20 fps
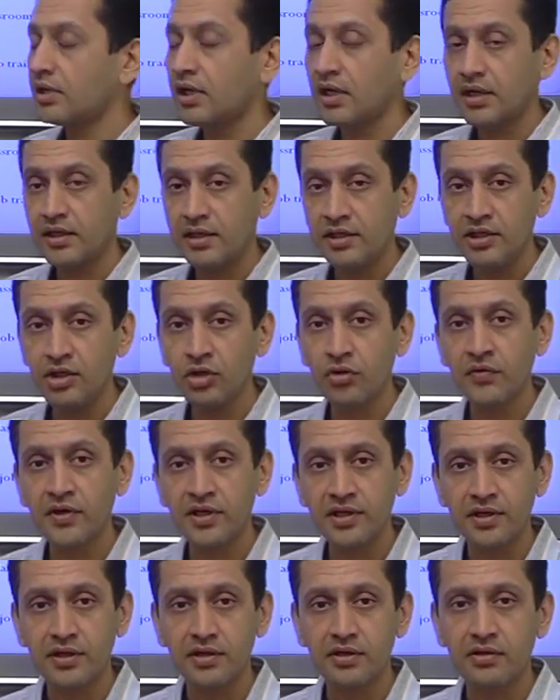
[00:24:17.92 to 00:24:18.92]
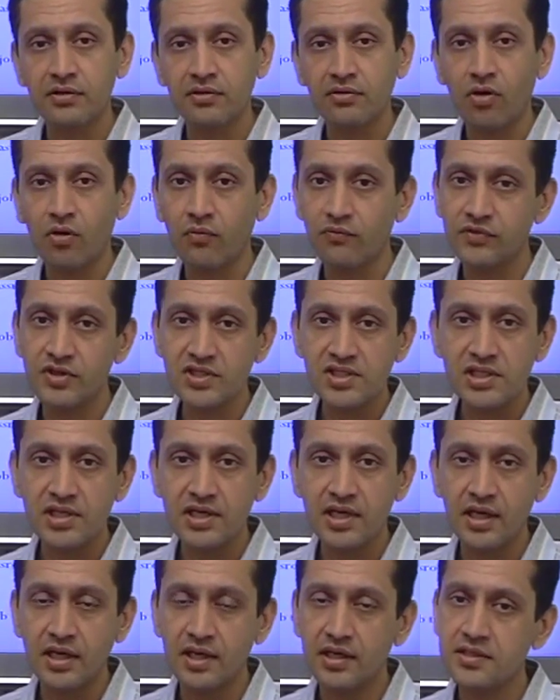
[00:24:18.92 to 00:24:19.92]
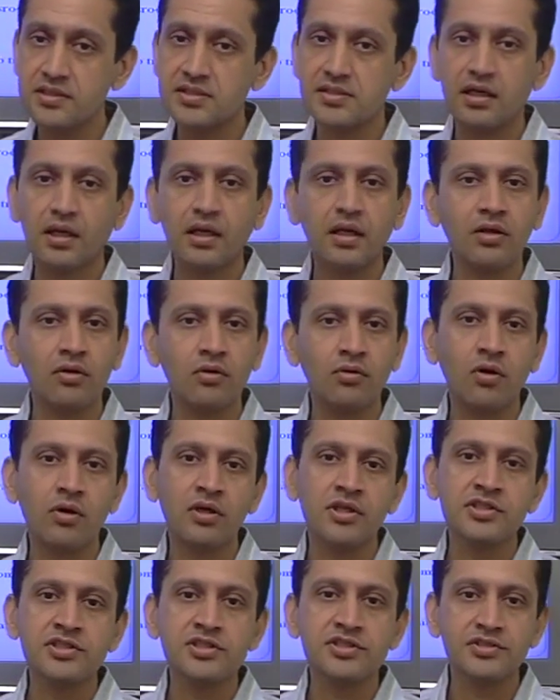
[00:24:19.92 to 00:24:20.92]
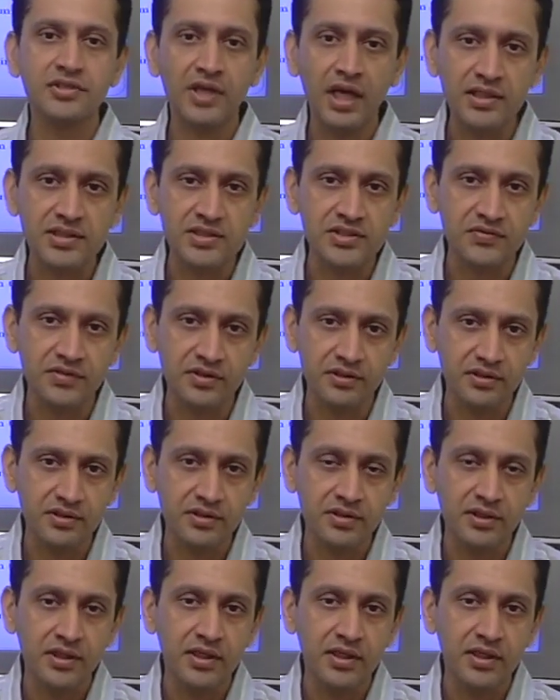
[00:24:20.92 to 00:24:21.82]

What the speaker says: The key over here obviously is knowledge transfer.